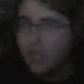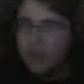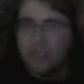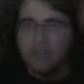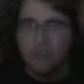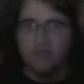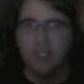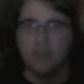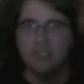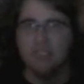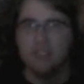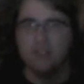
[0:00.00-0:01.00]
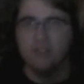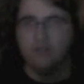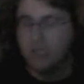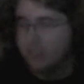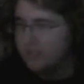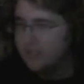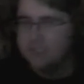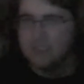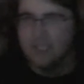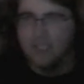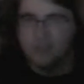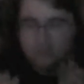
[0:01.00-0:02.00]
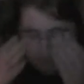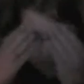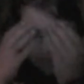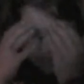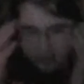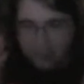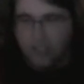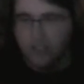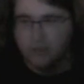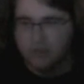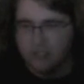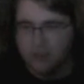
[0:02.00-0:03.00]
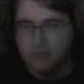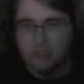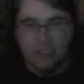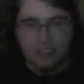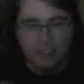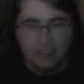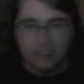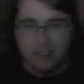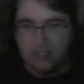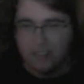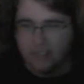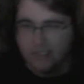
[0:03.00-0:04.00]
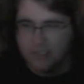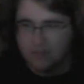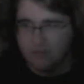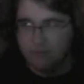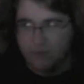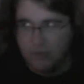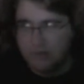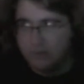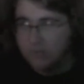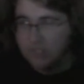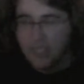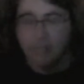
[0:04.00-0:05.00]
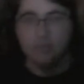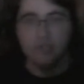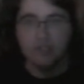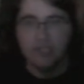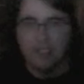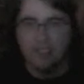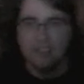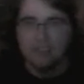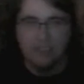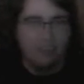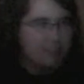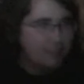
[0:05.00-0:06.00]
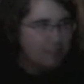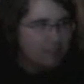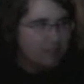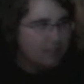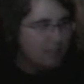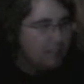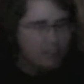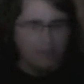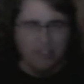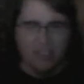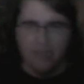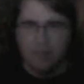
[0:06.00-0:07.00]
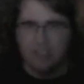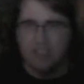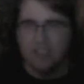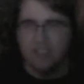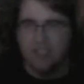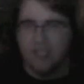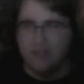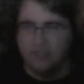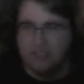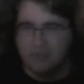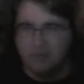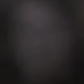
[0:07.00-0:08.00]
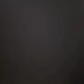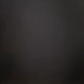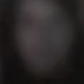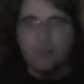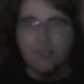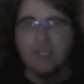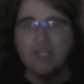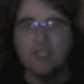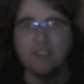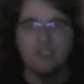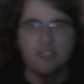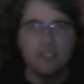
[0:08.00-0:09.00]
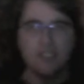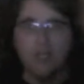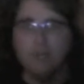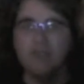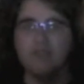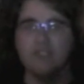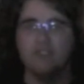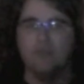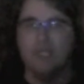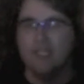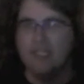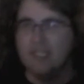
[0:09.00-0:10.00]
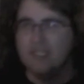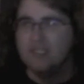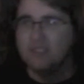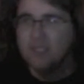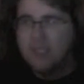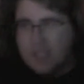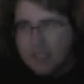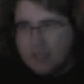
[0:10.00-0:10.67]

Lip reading: Are we going to be able to get through the video on this take? Because I hope so. This is like the third, fourth time trying this. It seems to keep on glitching out for some reason. Regardless, the topic for this week is,